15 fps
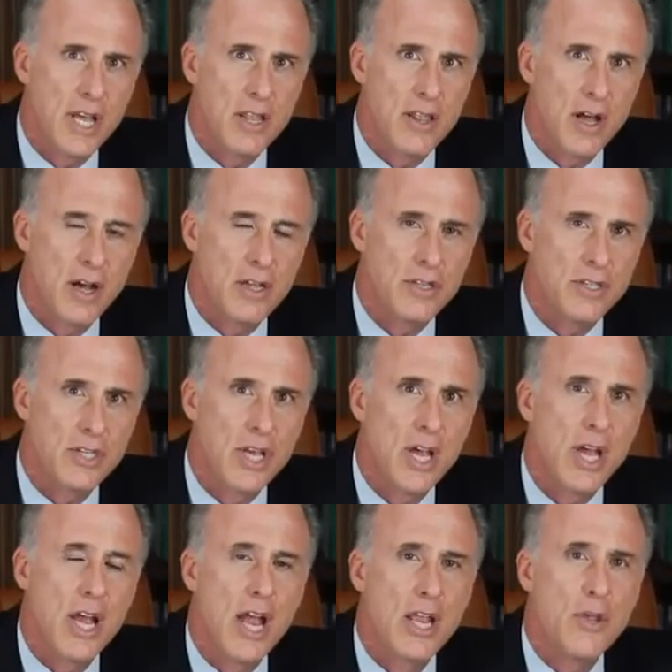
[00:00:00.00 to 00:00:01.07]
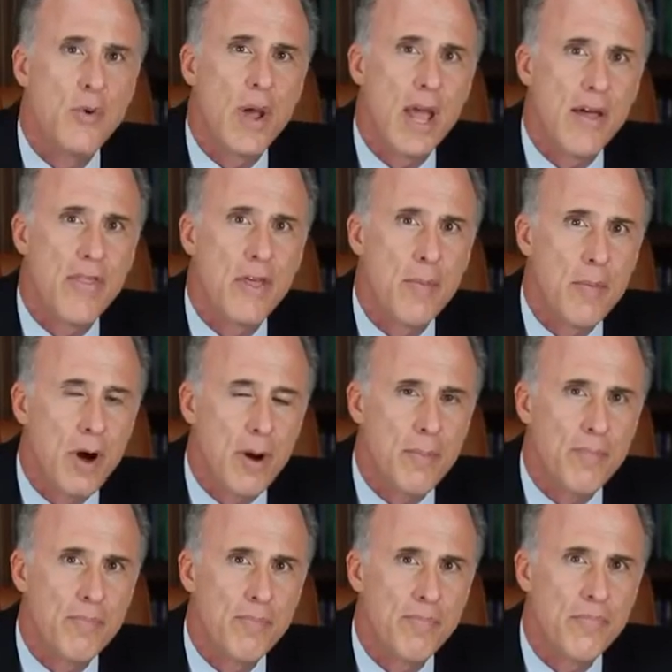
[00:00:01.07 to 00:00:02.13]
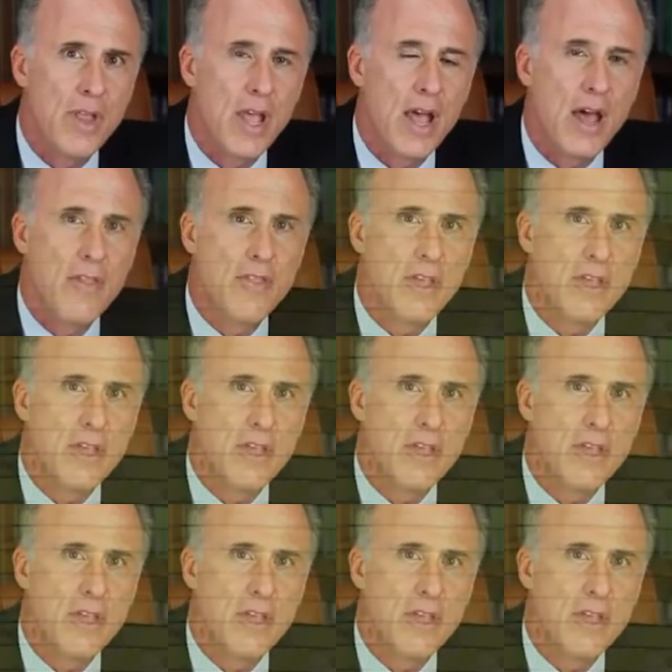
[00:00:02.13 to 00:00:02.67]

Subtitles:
lines and you add them up and they